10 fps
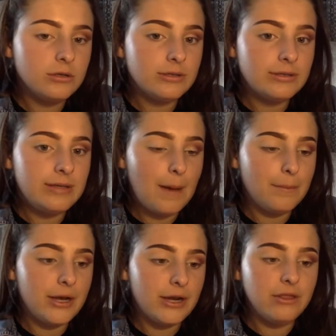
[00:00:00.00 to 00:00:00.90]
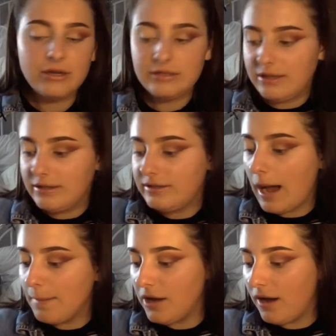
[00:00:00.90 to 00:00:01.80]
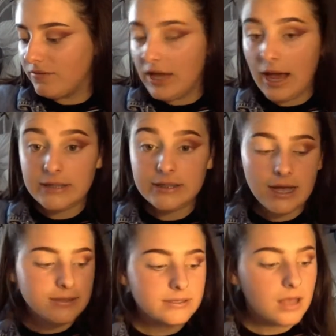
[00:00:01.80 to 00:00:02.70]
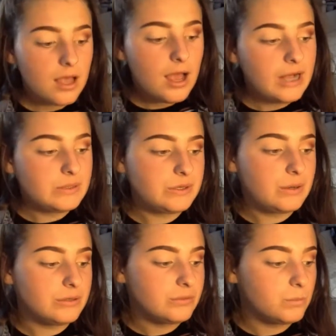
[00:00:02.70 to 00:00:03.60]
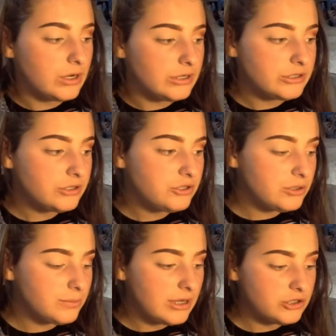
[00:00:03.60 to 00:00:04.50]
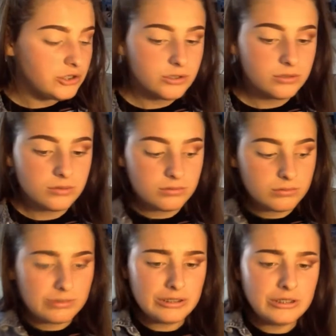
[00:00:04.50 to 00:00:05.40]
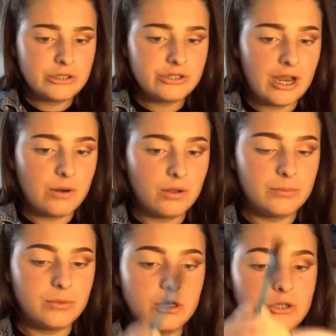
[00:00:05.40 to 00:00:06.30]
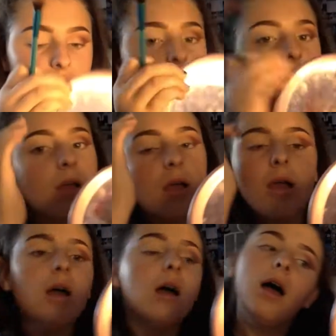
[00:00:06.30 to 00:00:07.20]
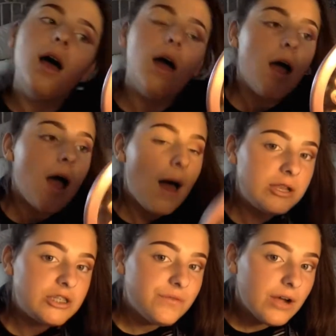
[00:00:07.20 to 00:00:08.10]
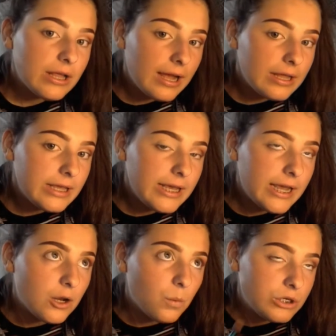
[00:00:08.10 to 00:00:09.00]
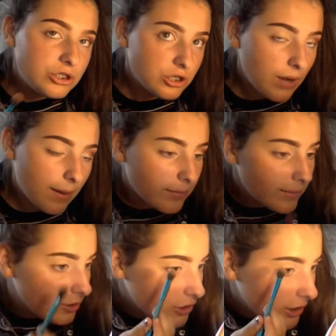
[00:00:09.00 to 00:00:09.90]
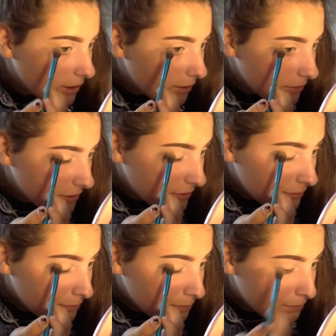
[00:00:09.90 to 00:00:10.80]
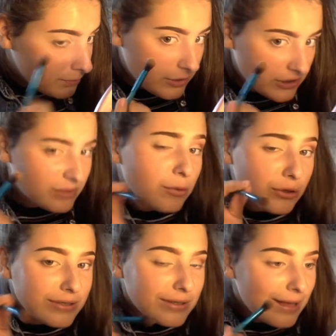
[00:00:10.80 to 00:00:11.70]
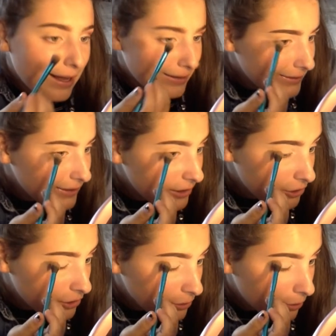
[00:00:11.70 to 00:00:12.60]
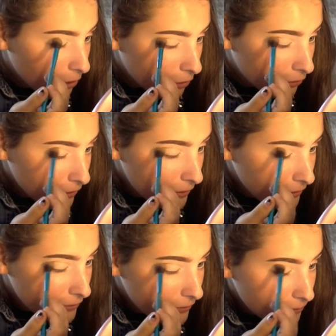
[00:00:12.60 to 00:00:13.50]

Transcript: just tapping that in there and then tapping off the excess because we don't want too much shadow on the brush. And then just very lightly in a windshield wiper motion, just dispersing that into our crease.